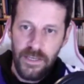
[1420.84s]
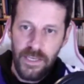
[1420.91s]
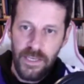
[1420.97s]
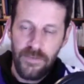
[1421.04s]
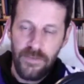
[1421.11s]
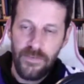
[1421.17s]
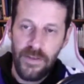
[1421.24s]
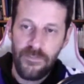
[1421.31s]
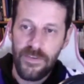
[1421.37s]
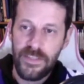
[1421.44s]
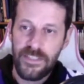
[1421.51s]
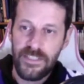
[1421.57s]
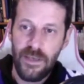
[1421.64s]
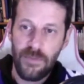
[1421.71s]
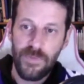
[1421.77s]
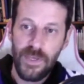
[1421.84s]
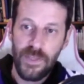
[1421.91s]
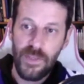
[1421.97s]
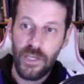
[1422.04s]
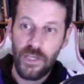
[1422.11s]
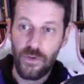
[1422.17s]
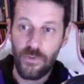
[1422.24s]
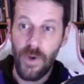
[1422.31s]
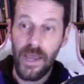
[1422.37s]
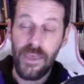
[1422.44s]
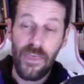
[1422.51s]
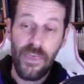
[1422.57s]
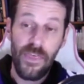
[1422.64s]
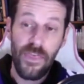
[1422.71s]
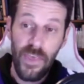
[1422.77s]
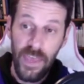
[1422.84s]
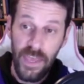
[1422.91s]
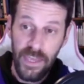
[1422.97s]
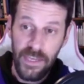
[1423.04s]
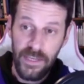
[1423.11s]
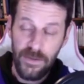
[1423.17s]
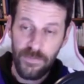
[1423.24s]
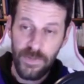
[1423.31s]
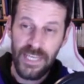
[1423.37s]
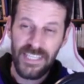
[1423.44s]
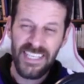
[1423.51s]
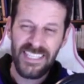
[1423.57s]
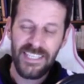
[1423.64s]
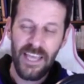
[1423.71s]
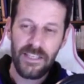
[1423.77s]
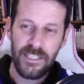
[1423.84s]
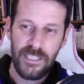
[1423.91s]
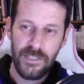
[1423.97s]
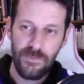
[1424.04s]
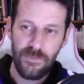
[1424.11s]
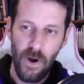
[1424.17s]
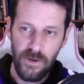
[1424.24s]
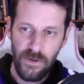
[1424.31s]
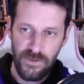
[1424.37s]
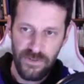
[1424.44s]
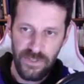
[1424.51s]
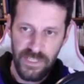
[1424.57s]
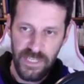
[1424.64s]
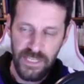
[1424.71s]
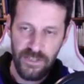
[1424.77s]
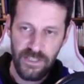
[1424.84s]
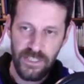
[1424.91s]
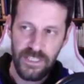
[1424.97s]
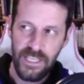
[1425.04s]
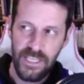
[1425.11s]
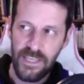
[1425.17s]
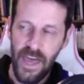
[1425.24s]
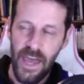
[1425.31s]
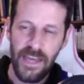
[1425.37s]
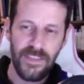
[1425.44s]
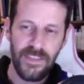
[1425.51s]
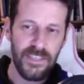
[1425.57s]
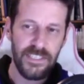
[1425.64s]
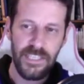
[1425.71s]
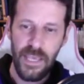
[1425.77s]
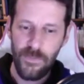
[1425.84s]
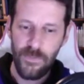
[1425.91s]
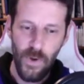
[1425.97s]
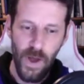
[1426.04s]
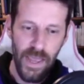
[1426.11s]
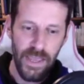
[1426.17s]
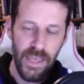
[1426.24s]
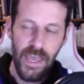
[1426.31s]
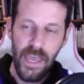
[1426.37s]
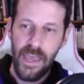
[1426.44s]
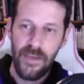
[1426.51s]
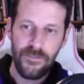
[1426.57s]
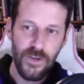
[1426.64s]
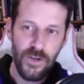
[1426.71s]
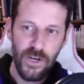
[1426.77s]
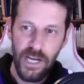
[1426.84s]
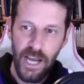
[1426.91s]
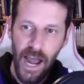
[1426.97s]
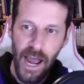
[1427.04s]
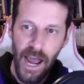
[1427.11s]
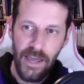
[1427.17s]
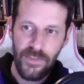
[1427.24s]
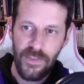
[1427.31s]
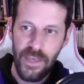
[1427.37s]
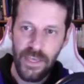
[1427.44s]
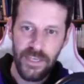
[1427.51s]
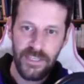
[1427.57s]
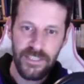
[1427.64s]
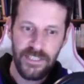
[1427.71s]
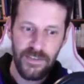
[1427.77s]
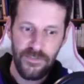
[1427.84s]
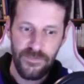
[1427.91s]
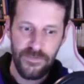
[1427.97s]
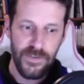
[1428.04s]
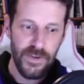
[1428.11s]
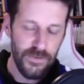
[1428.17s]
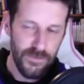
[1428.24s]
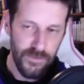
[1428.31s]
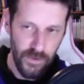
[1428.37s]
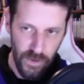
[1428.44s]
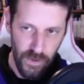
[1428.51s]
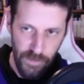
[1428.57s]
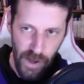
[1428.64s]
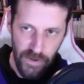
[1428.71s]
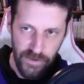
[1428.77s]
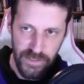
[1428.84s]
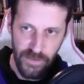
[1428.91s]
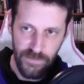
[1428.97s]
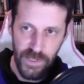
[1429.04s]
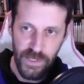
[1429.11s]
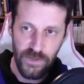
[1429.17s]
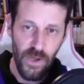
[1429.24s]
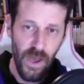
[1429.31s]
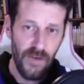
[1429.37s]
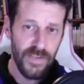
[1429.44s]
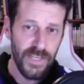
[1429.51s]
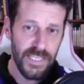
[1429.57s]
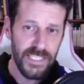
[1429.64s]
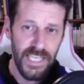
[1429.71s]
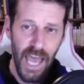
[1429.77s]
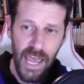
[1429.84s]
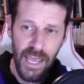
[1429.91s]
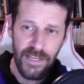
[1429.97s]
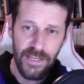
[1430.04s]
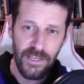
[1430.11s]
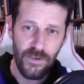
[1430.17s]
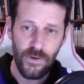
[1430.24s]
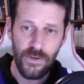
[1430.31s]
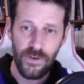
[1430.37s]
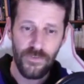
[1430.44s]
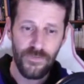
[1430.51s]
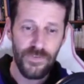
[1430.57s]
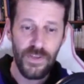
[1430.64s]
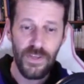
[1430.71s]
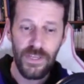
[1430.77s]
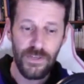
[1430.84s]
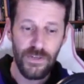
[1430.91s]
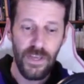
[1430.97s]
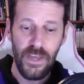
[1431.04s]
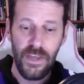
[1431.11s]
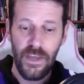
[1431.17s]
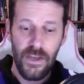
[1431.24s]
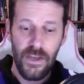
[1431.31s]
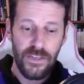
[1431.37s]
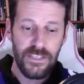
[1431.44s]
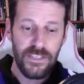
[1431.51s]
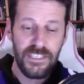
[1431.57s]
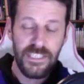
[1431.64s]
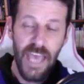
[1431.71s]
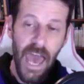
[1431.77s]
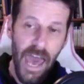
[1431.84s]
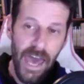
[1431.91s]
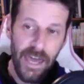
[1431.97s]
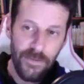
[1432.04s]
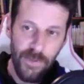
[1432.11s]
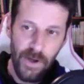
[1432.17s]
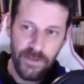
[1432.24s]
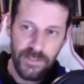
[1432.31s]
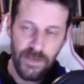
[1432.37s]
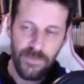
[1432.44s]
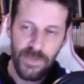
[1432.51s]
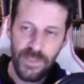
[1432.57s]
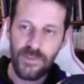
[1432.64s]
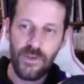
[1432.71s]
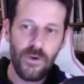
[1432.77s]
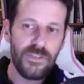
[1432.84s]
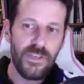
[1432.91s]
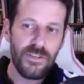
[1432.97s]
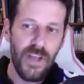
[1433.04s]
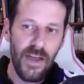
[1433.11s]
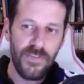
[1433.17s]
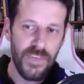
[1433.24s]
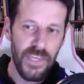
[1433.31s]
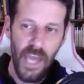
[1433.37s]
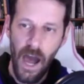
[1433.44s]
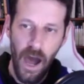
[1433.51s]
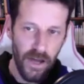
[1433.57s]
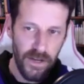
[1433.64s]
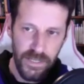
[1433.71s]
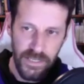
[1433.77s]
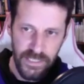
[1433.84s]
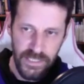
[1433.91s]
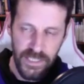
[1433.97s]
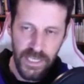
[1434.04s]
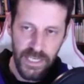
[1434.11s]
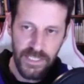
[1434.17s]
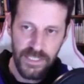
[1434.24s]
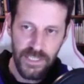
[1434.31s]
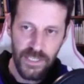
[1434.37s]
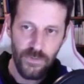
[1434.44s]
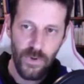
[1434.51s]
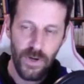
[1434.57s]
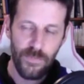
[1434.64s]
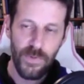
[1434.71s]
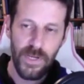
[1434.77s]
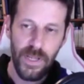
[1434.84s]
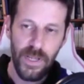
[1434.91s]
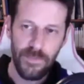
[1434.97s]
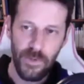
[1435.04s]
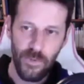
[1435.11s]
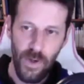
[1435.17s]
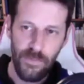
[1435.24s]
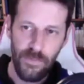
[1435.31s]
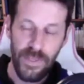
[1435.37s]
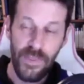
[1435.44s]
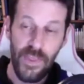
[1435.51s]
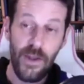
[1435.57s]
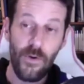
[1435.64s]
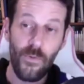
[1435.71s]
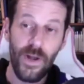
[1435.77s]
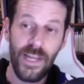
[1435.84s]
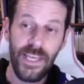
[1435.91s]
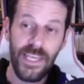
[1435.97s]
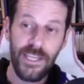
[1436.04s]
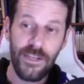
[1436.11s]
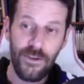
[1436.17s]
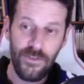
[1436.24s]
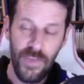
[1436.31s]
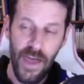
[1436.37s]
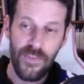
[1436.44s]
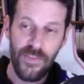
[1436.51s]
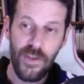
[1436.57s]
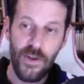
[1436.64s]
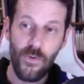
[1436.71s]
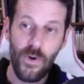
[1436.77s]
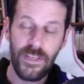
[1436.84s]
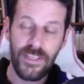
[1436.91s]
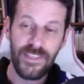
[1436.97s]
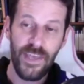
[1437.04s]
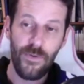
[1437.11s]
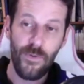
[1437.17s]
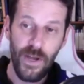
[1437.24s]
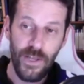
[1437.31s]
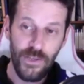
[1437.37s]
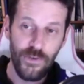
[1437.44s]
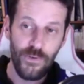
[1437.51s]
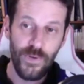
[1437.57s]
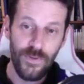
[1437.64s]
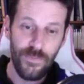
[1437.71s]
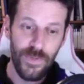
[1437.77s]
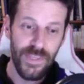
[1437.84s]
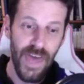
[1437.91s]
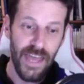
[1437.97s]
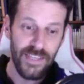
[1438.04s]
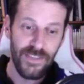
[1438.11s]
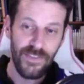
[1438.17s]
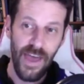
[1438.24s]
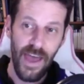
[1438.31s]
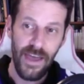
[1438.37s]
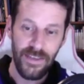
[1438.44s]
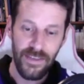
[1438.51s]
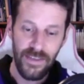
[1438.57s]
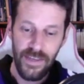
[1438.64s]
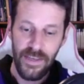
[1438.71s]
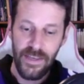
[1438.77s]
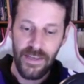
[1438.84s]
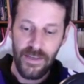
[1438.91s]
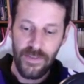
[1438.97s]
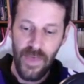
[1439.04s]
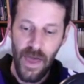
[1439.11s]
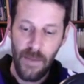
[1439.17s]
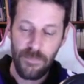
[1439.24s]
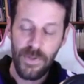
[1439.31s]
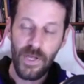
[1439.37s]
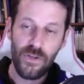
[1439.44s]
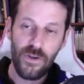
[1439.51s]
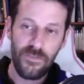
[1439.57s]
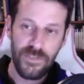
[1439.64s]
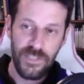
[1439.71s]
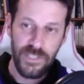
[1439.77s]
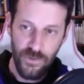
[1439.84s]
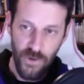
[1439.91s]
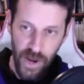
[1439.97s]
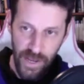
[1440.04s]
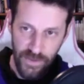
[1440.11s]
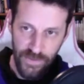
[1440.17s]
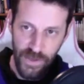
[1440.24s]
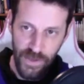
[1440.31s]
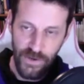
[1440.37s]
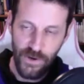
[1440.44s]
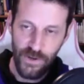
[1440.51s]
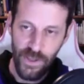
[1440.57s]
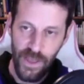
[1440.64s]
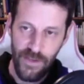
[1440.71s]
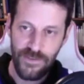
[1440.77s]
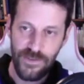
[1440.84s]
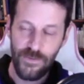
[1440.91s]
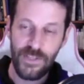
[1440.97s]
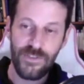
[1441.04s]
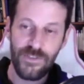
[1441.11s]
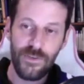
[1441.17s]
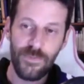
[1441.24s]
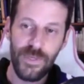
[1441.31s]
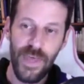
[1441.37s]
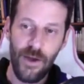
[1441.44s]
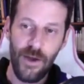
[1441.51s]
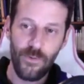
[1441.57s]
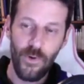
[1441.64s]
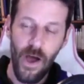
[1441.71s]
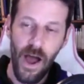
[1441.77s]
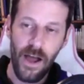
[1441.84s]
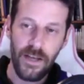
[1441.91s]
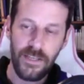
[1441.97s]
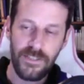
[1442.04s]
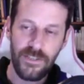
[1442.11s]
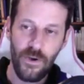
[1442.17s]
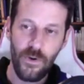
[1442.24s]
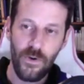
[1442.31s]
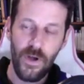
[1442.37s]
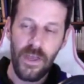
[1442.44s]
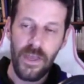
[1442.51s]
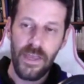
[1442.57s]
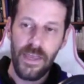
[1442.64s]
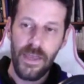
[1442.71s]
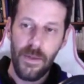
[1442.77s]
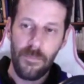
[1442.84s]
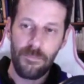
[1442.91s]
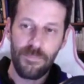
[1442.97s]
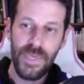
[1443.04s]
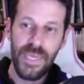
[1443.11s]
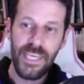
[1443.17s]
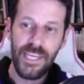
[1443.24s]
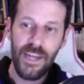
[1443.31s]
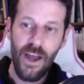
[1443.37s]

even if it's something that you might think, because it's not smart or strategic to say that. In the same way, mm-hmm. if you're a guy that is fearful about something, you have anxiety or you're feeling sad about something those are not the honest things that you want to bring up to women they don't want to hear that they don't want to, they want you to be that that that pillar of strength in her life she wants you to be that rock so being